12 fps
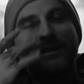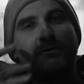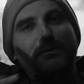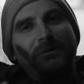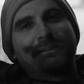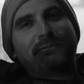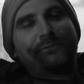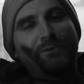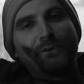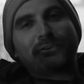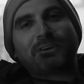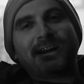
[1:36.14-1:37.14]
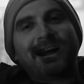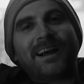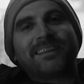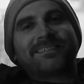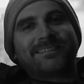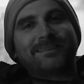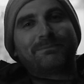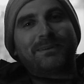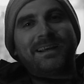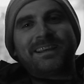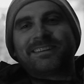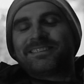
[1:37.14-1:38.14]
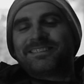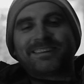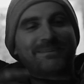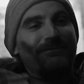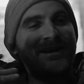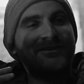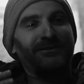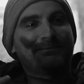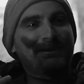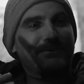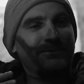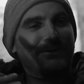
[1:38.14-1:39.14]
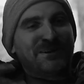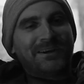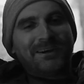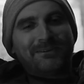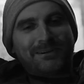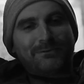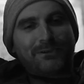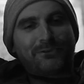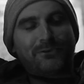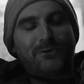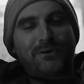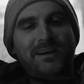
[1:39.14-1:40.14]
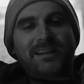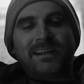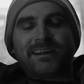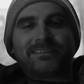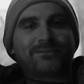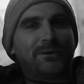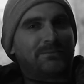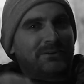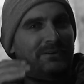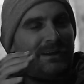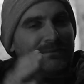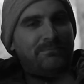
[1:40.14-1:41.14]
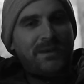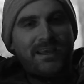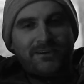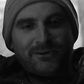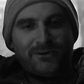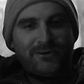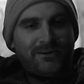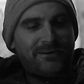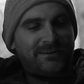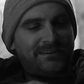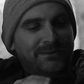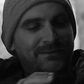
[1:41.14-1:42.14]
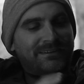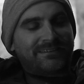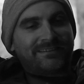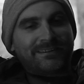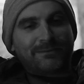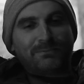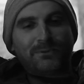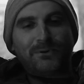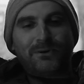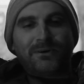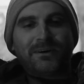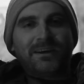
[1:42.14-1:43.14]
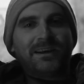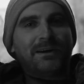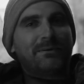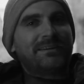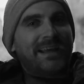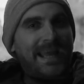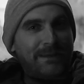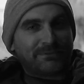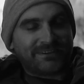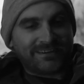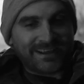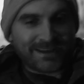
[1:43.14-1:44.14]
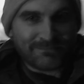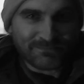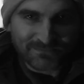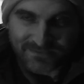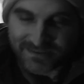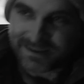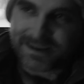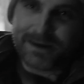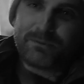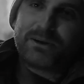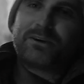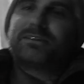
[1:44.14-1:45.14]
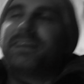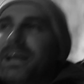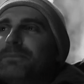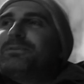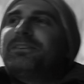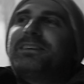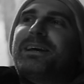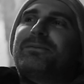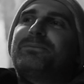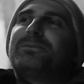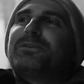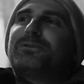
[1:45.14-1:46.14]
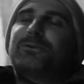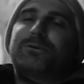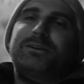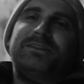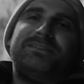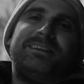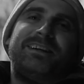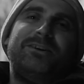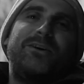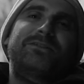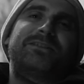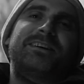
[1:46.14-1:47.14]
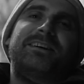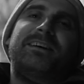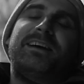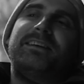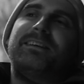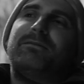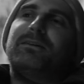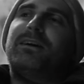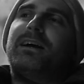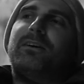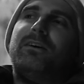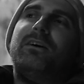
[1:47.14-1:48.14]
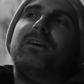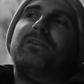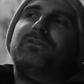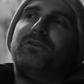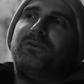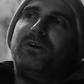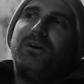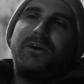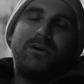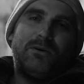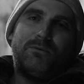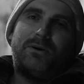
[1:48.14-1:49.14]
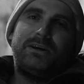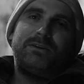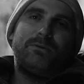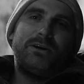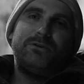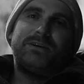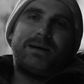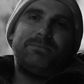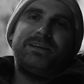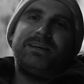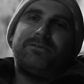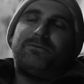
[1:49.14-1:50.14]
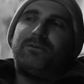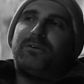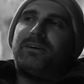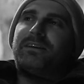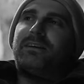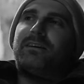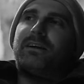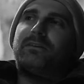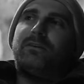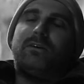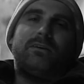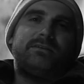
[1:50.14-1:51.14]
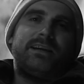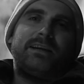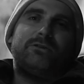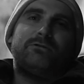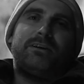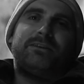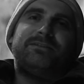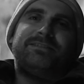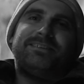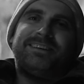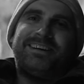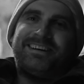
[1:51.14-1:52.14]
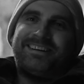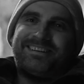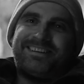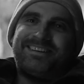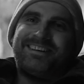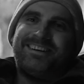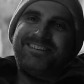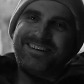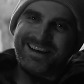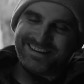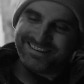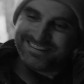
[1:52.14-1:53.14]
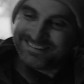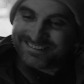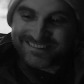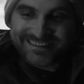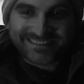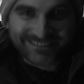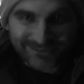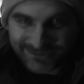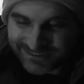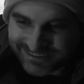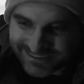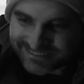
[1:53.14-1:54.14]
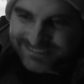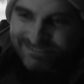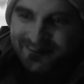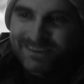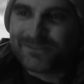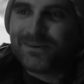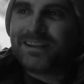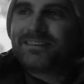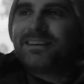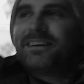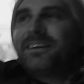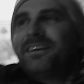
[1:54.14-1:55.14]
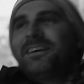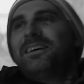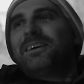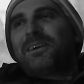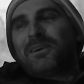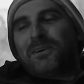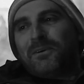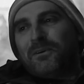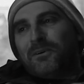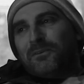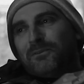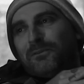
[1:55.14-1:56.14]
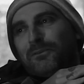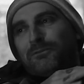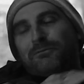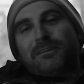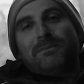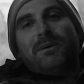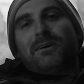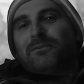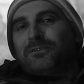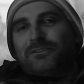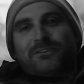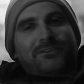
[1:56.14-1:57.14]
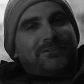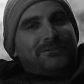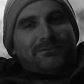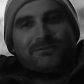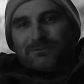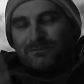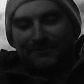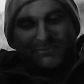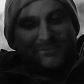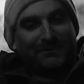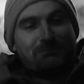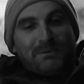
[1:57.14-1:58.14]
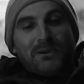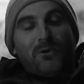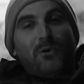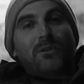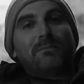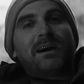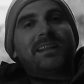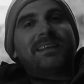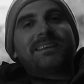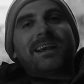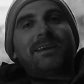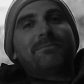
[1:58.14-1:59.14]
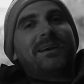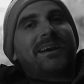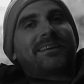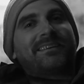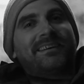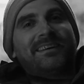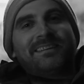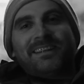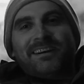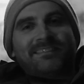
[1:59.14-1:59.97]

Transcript: would have been in first class on this plane. And it's like, imagine people, what they would have thought. And they like stopped in like Bangkok, and they went to Singapore, went to Amsterdam. And when they got to Amsterdam, the story is that they got there and they were like, oh, so why are you coming here for? And they're like, oh, take drugs. And so these lunatics fucking went there for 3 months, just spent all the money, came back, and now